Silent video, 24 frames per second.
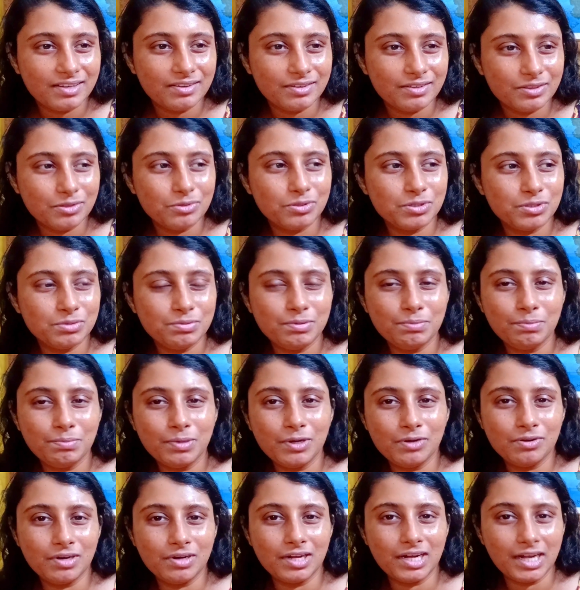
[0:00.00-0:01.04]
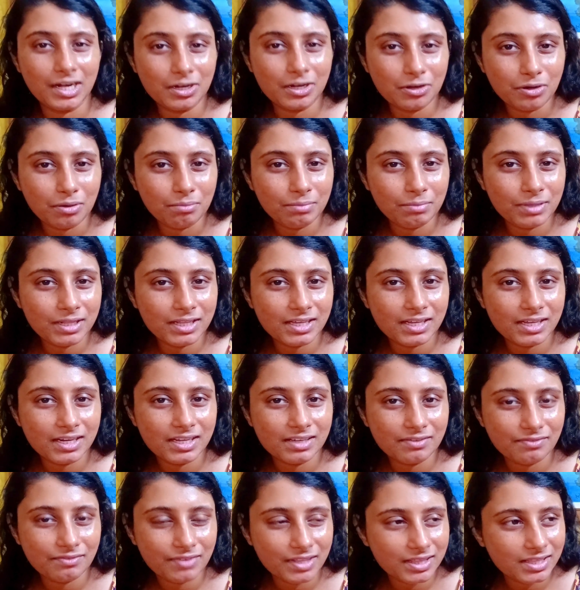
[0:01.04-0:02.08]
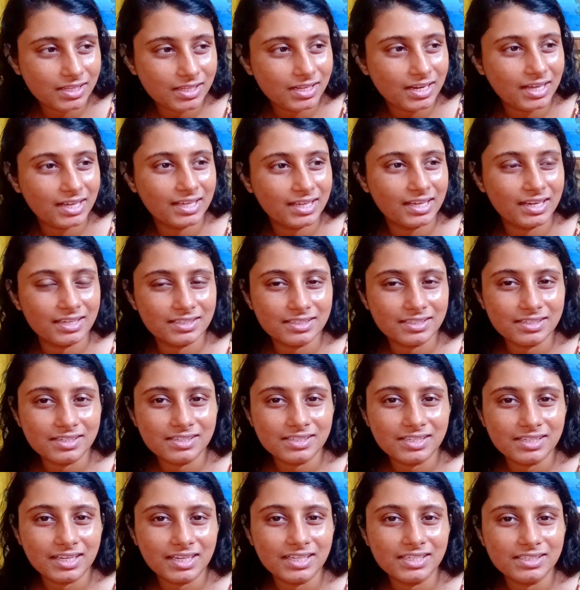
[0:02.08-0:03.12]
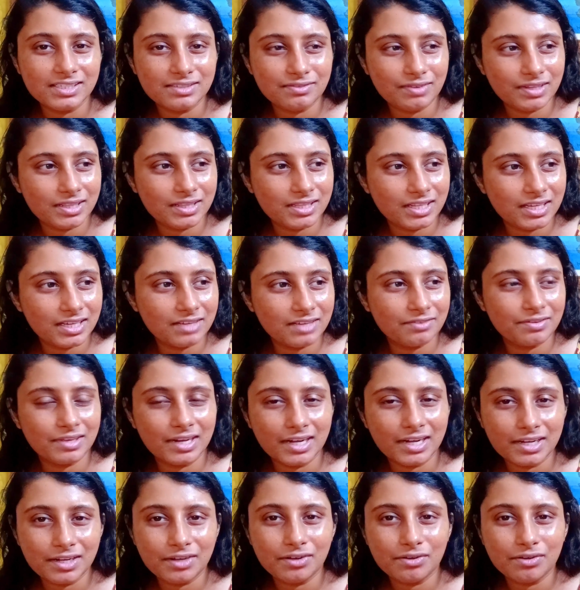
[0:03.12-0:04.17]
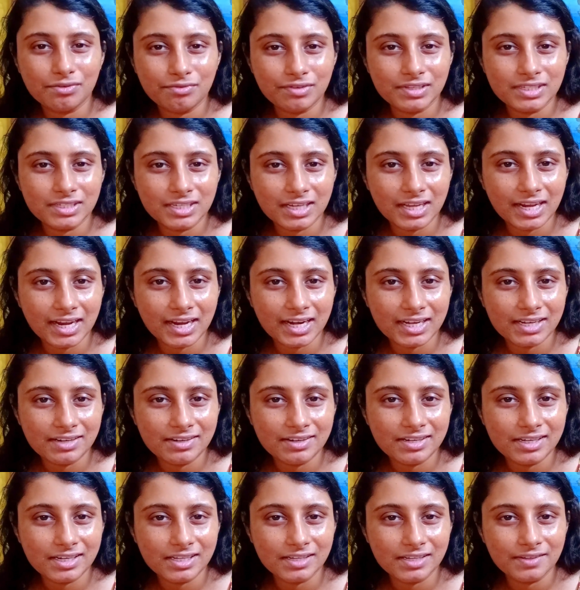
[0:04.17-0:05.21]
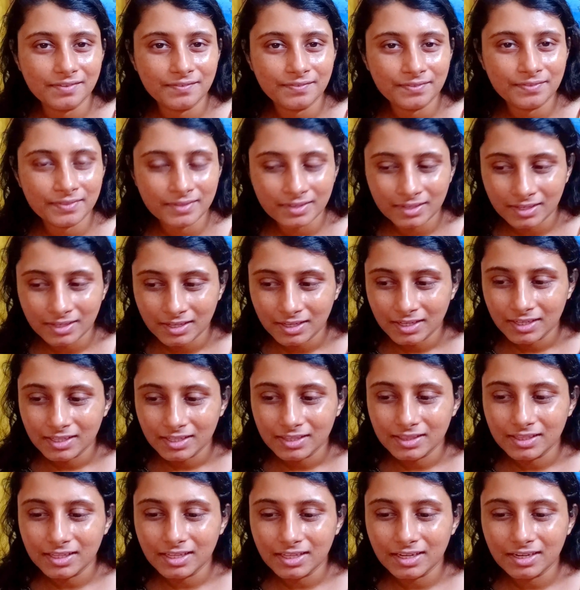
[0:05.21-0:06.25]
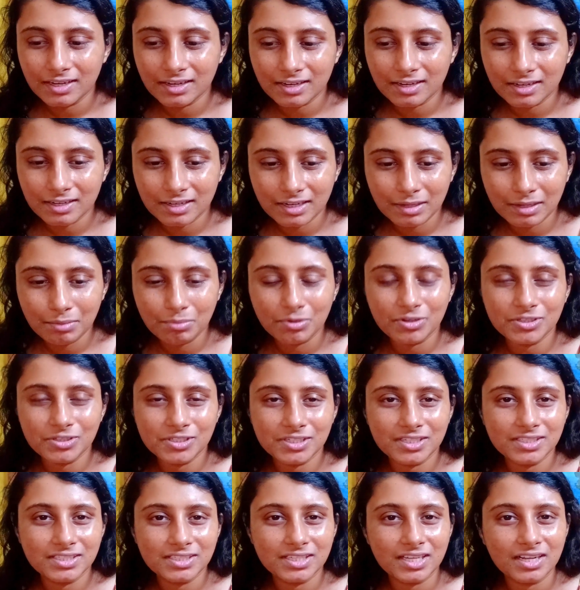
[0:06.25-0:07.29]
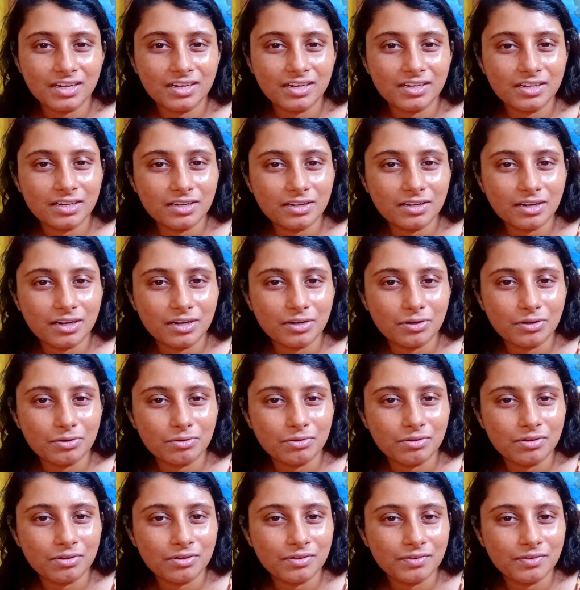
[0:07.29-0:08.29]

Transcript: Those people who are like domineering, when they like exercise, when they get into physical activity, their emotions are under control.